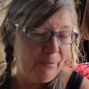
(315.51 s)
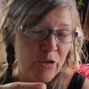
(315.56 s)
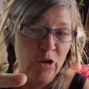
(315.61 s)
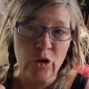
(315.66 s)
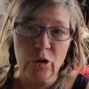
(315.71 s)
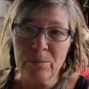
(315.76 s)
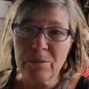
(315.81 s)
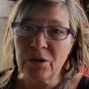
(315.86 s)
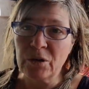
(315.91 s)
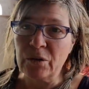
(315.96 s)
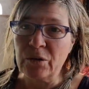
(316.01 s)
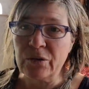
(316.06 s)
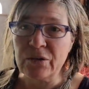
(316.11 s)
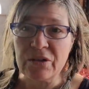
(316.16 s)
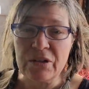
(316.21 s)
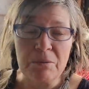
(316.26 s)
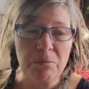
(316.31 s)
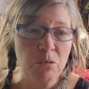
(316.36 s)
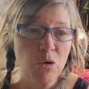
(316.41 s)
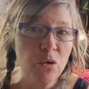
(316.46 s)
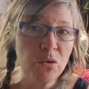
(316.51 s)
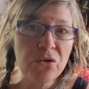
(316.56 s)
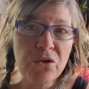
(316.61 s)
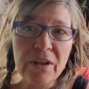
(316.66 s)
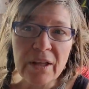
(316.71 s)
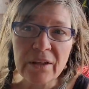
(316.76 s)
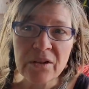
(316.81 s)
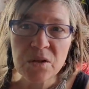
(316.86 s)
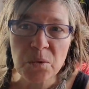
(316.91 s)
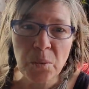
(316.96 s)
terminals and moved
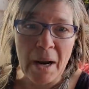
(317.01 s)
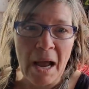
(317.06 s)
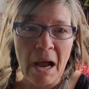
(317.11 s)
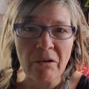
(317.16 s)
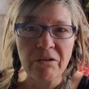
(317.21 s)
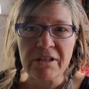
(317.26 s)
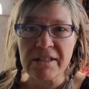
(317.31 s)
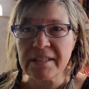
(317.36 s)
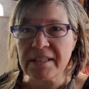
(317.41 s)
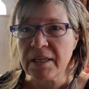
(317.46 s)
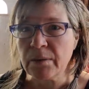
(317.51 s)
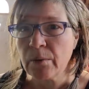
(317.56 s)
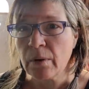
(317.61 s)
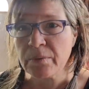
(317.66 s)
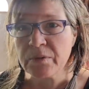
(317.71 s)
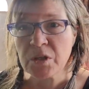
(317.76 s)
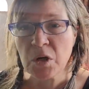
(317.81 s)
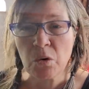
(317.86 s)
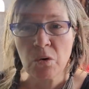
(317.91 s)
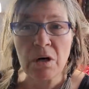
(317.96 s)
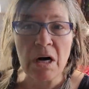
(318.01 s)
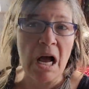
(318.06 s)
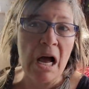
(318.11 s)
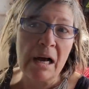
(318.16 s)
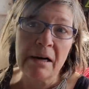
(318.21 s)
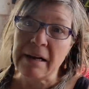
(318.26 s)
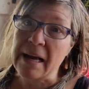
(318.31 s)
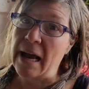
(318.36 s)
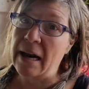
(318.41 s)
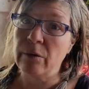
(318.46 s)
things around to see what was going
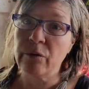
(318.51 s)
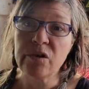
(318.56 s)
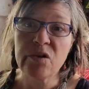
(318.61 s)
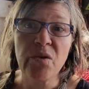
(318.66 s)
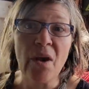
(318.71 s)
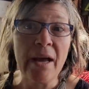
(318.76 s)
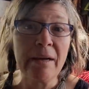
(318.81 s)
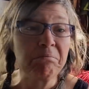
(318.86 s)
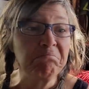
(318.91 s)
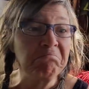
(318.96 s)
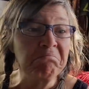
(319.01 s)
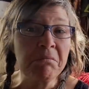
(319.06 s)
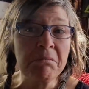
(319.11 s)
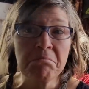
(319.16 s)
on, and it was fine.